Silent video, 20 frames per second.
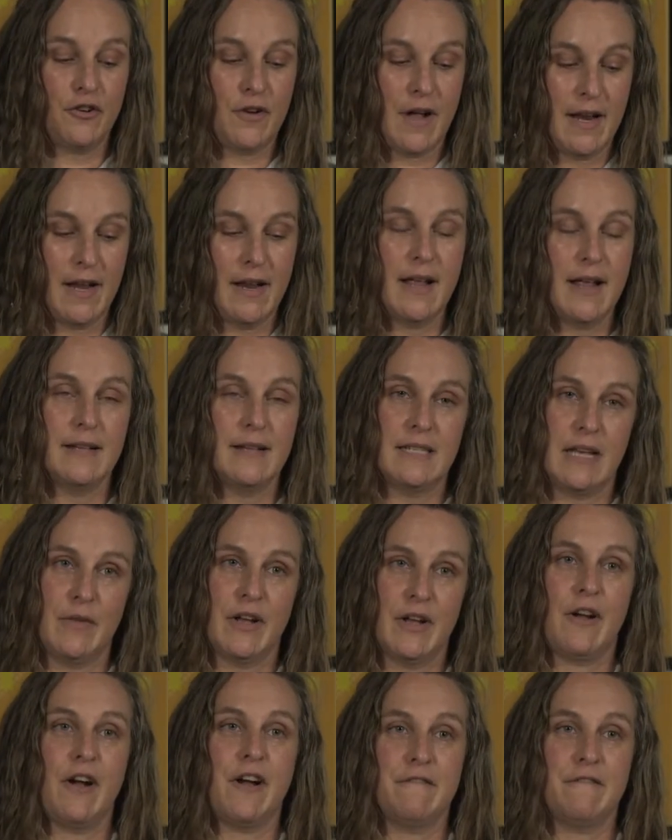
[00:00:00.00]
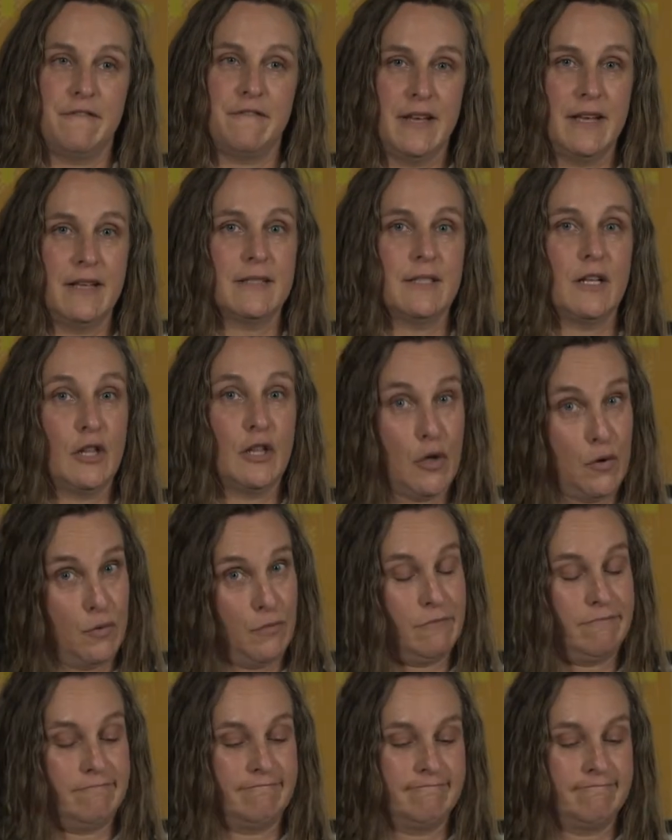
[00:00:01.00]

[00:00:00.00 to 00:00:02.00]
credit and debit card fees alone.